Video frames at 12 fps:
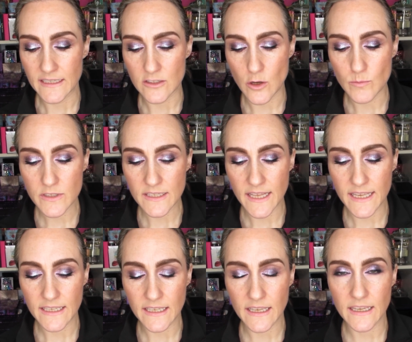It's almost
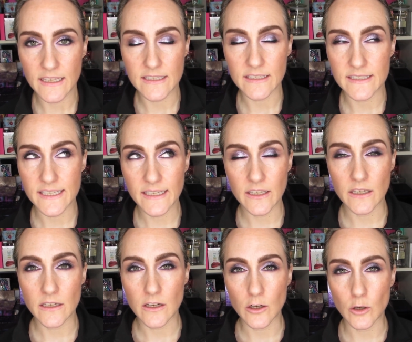like it's like
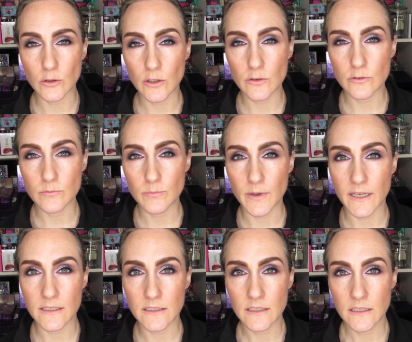a cologne,
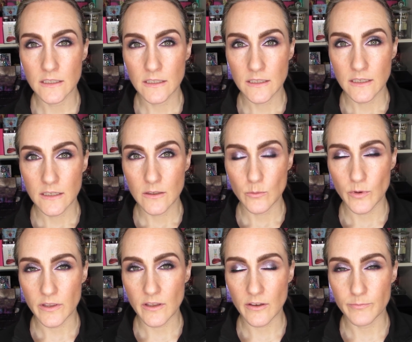but
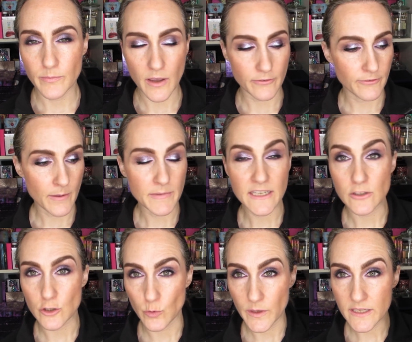with a
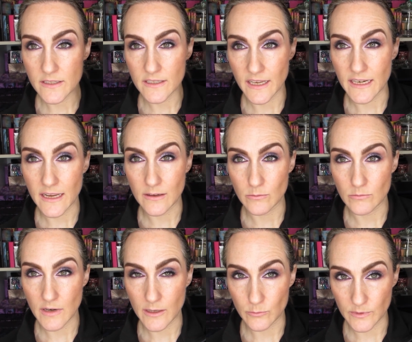feminine twist, and
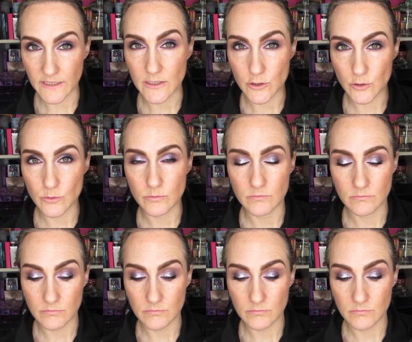I really do